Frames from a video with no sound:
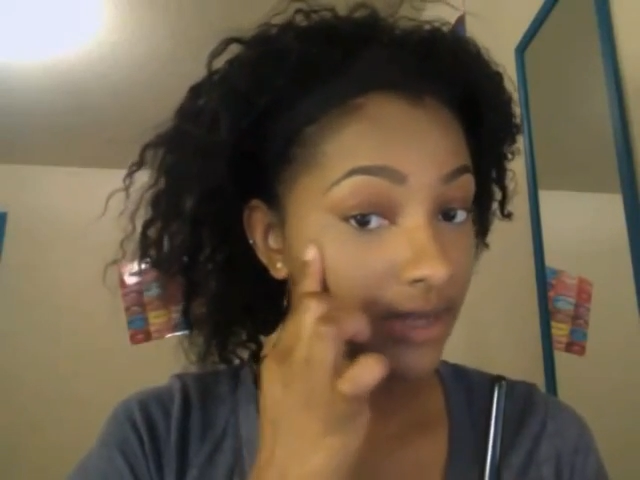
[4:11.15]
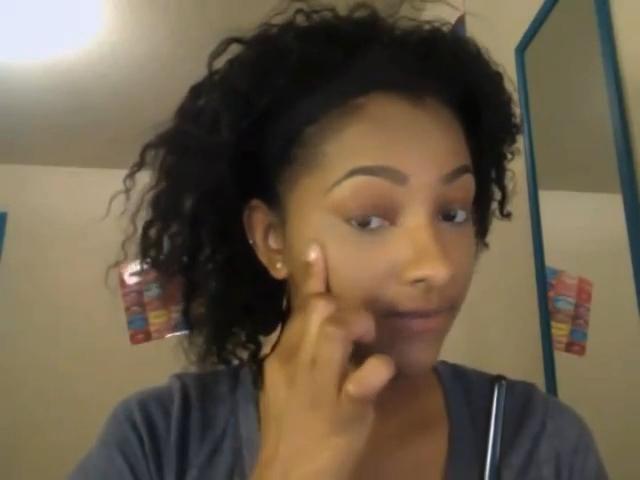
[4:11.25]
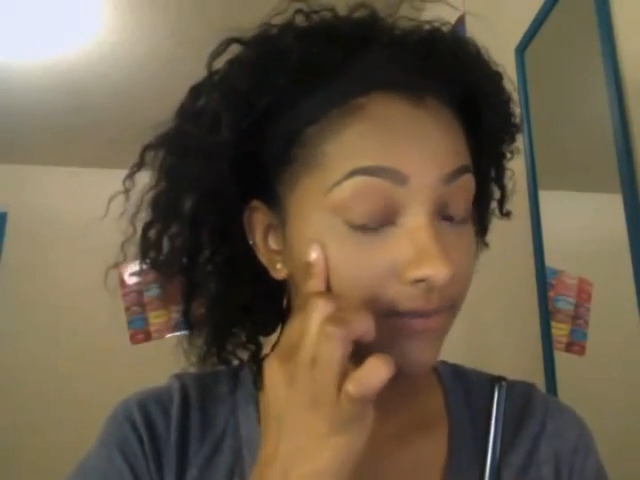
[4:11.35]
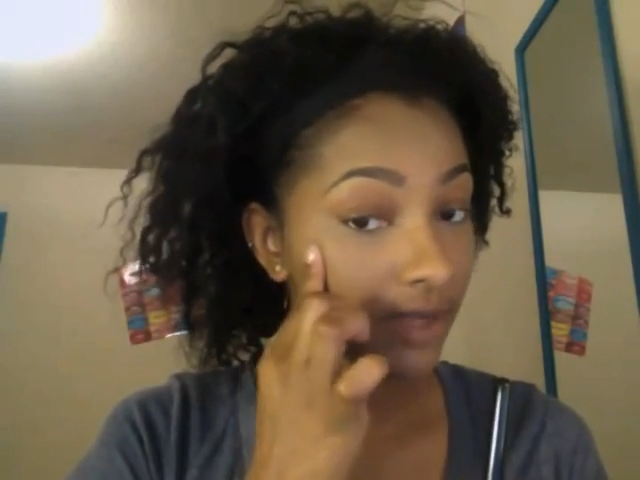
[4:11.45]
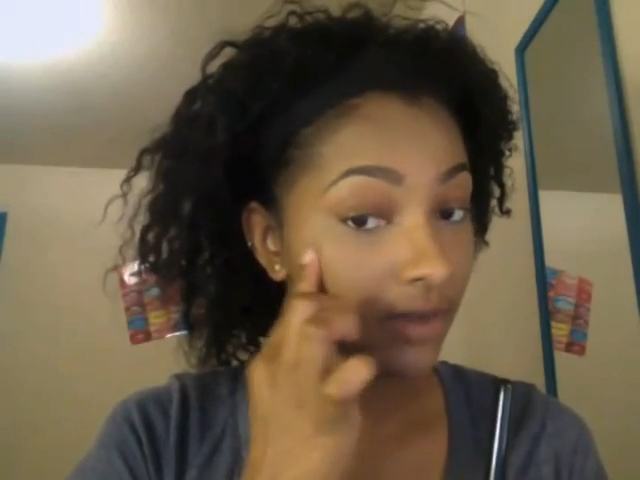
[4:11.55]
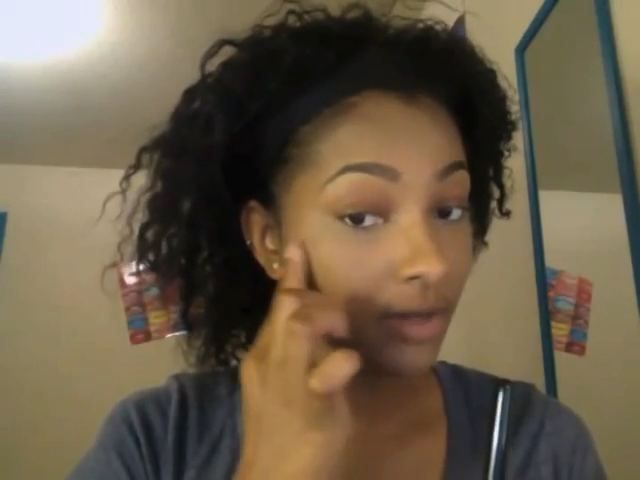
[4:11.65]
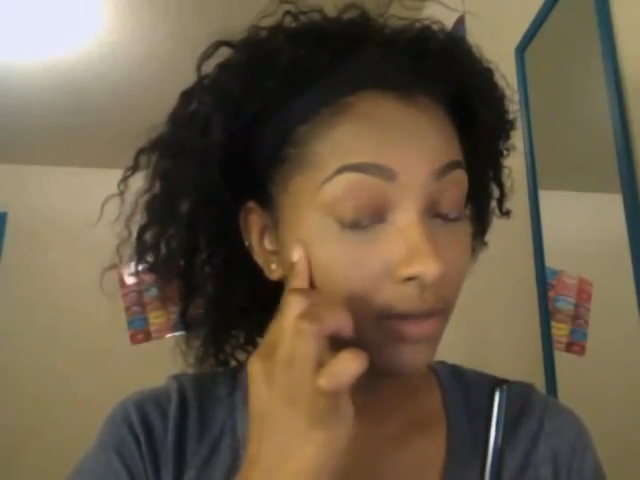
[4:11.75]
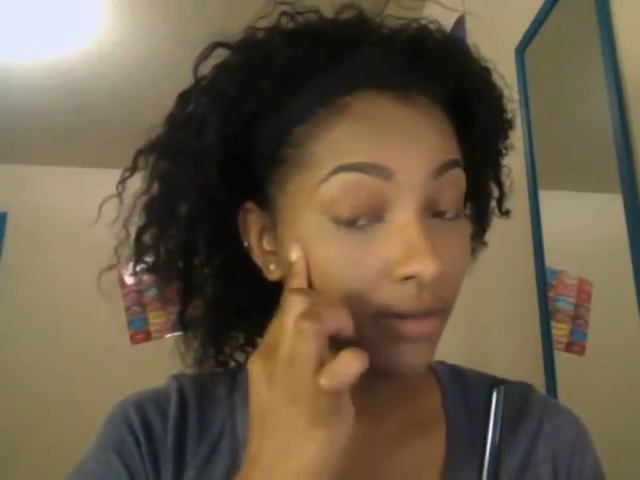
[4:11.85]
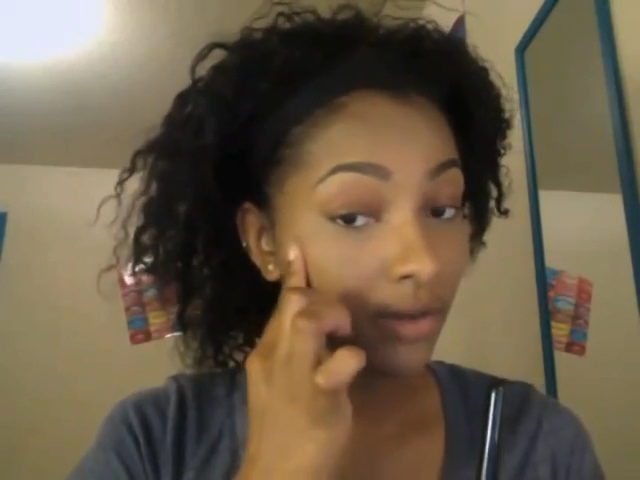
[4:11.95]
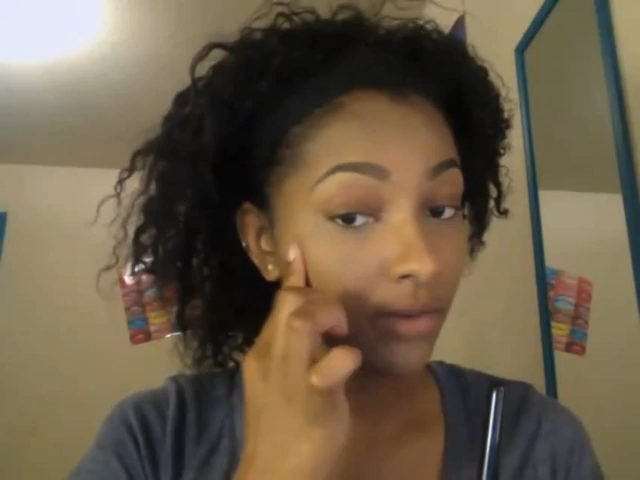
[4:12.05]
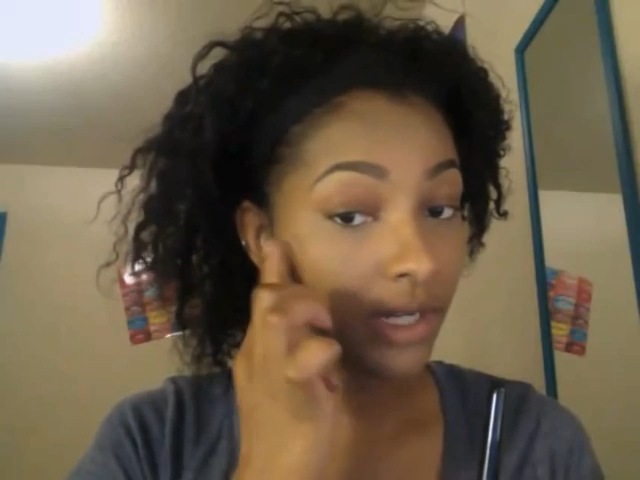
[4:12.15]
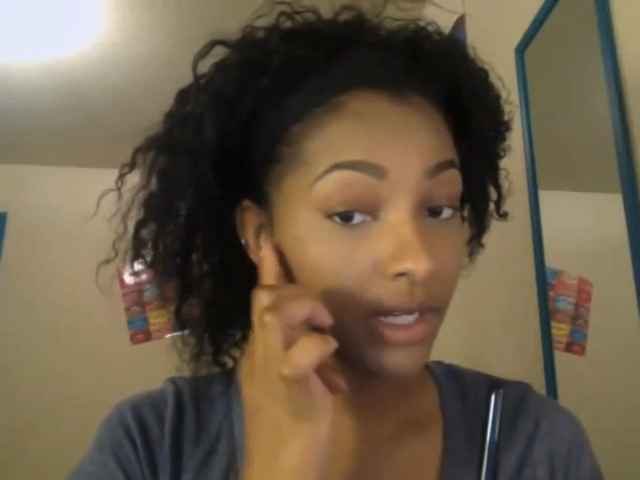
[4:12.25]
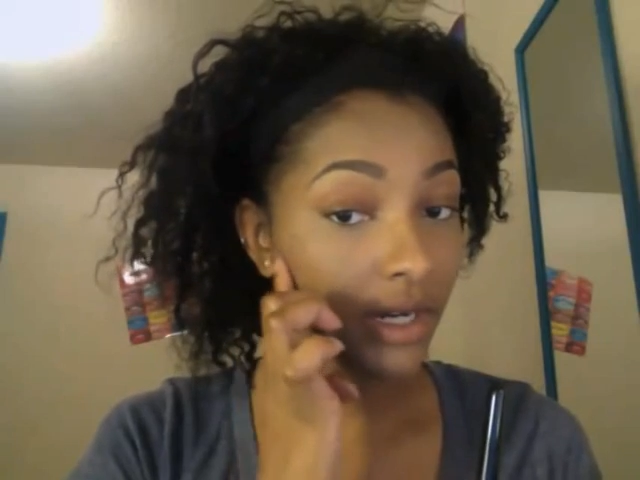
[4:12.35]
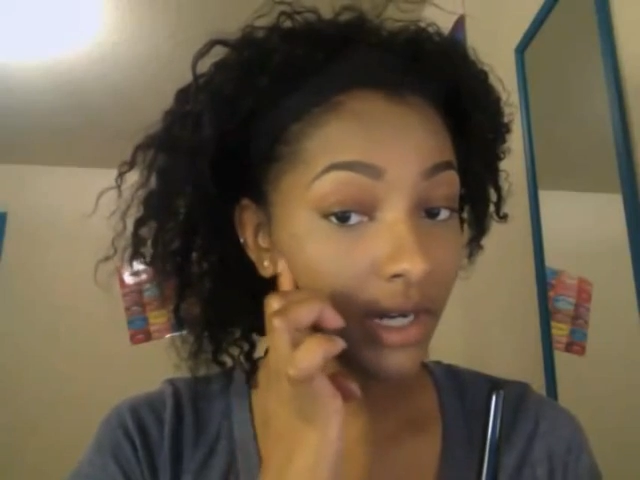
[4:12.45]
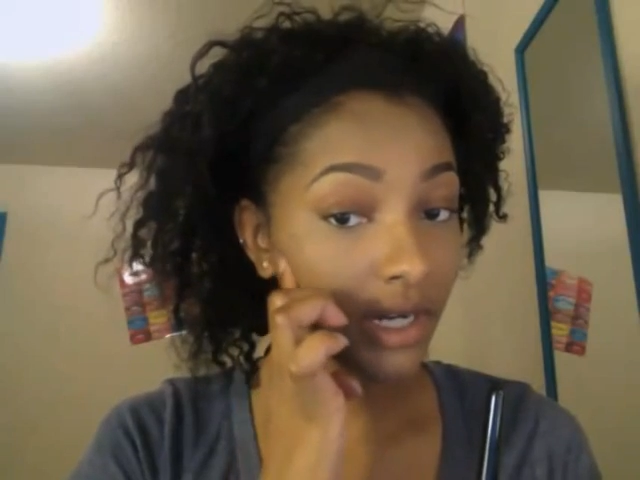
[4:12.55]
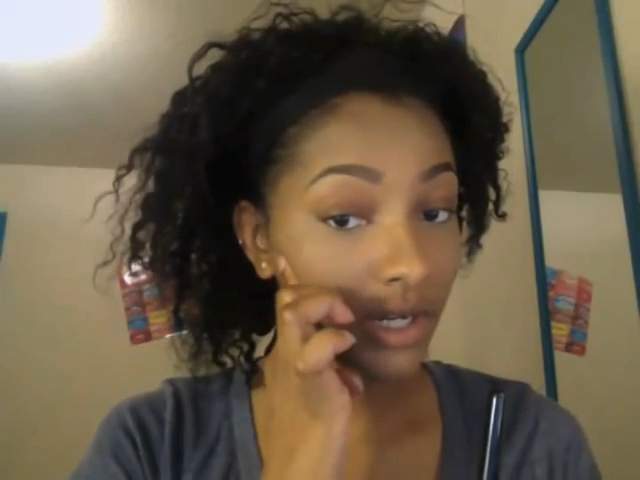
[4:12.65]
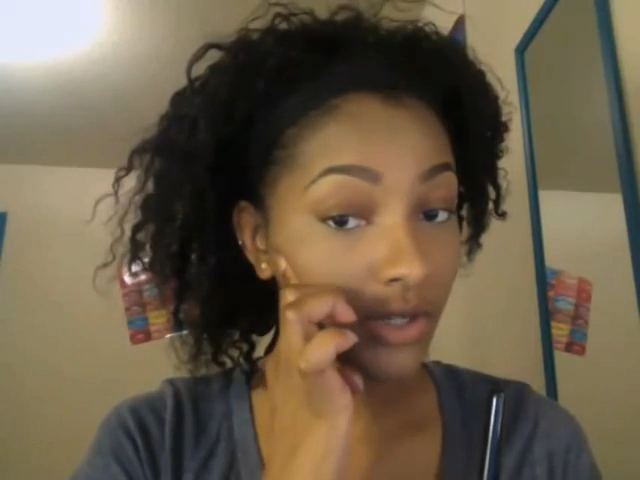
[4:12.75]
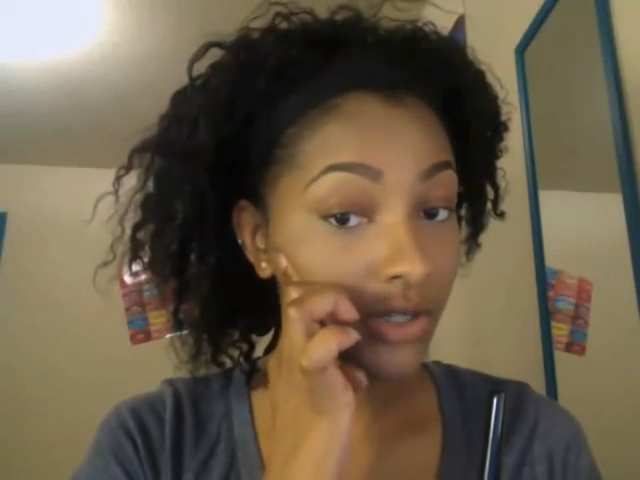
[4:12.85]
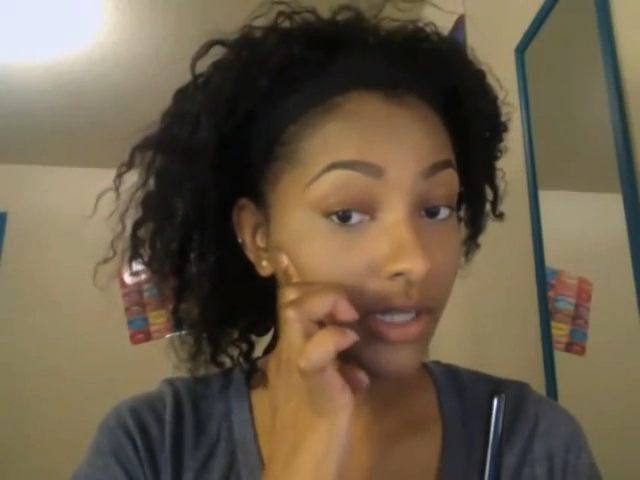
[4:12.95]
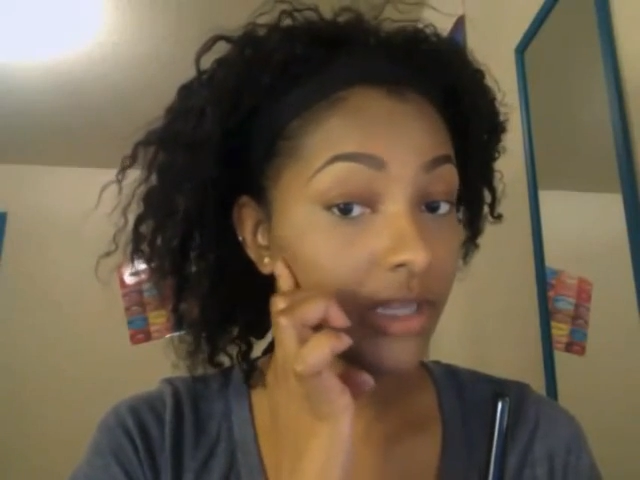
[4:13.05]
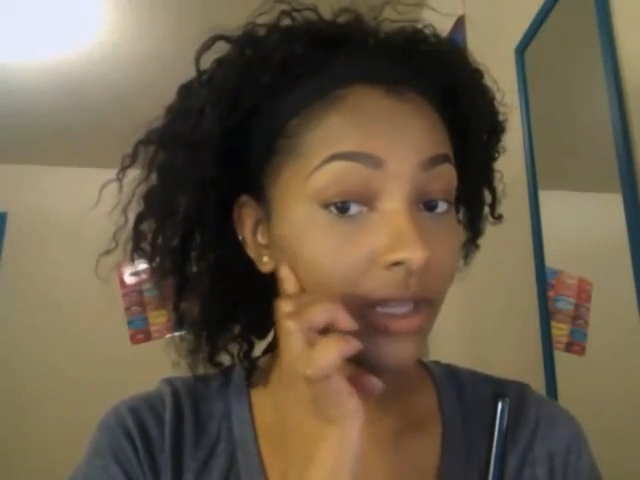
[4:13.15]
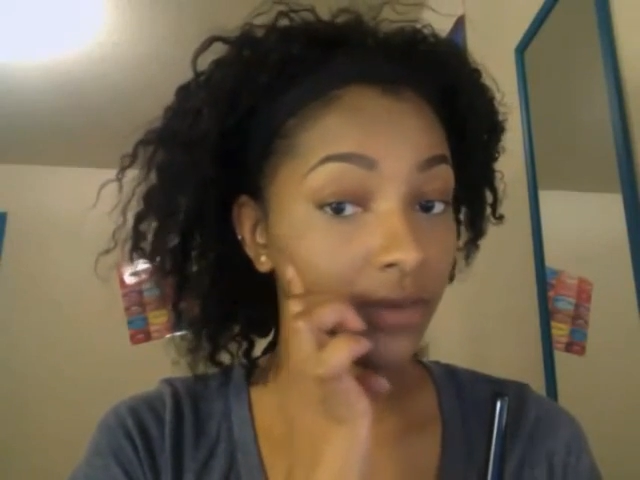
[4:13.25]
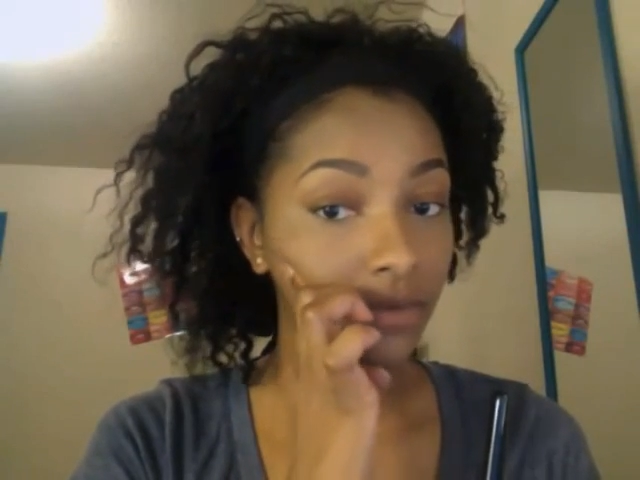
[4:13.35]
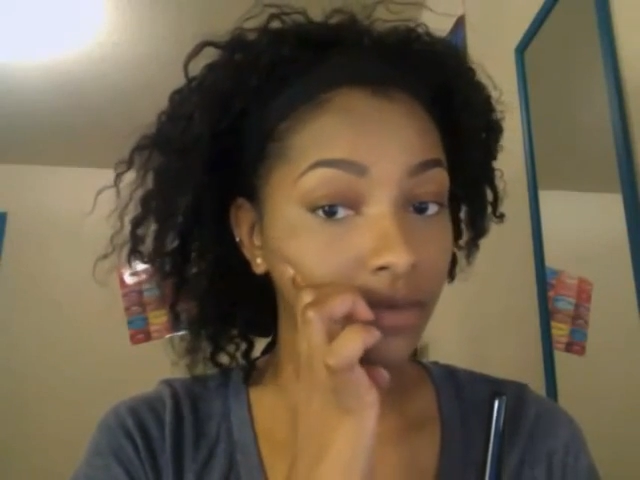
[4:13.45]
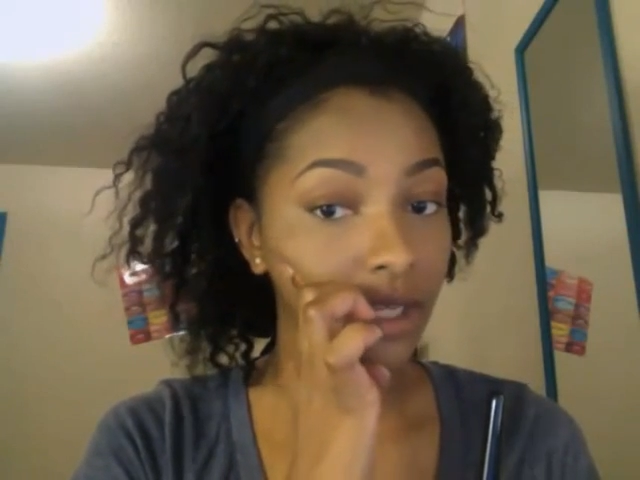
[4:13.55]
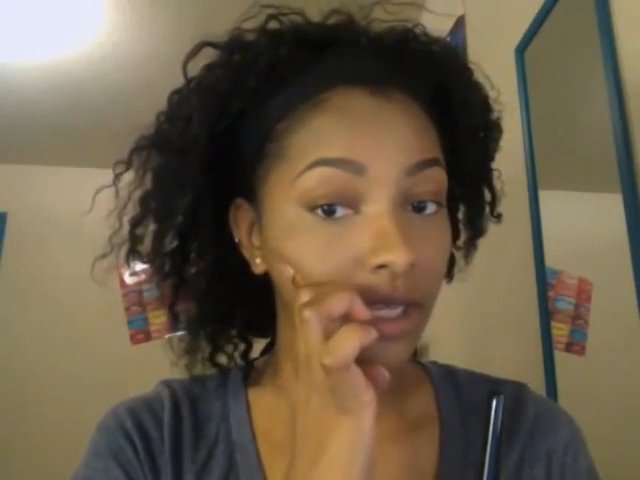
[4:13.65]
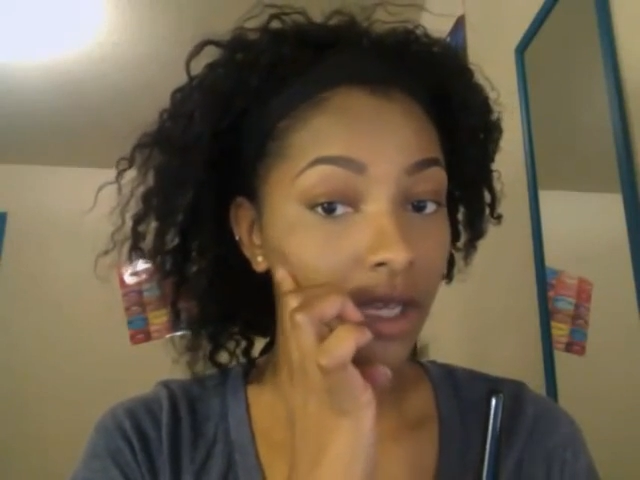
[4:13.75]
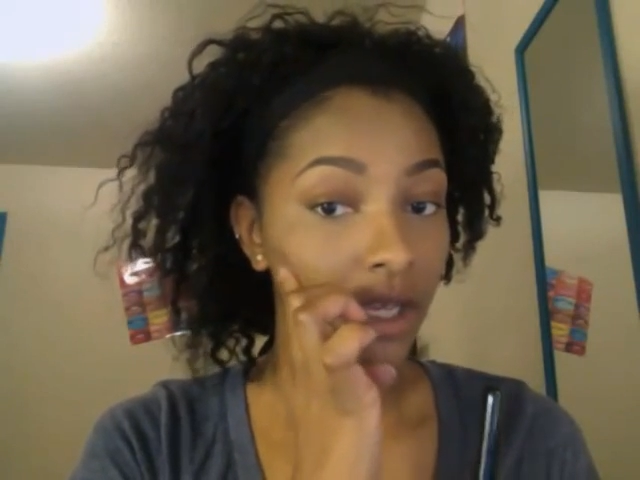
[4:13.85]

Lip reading: and feel your bone right here, and underneath it will be